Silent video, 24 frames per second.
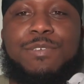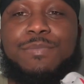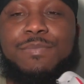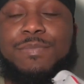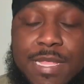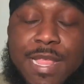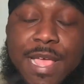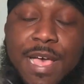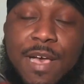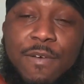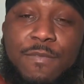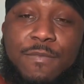
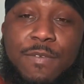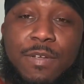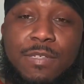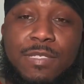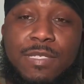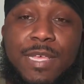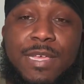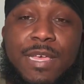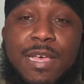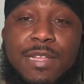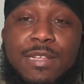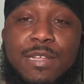Now, first
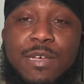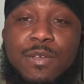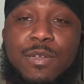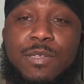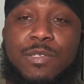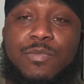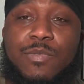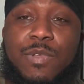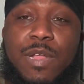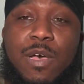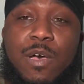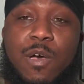thing I noticed
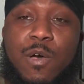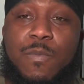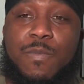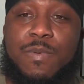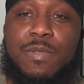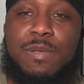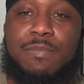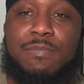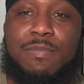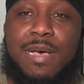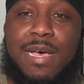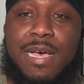when I opened the
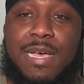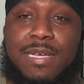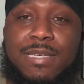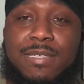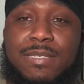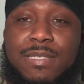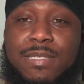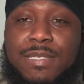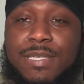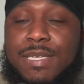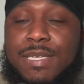box,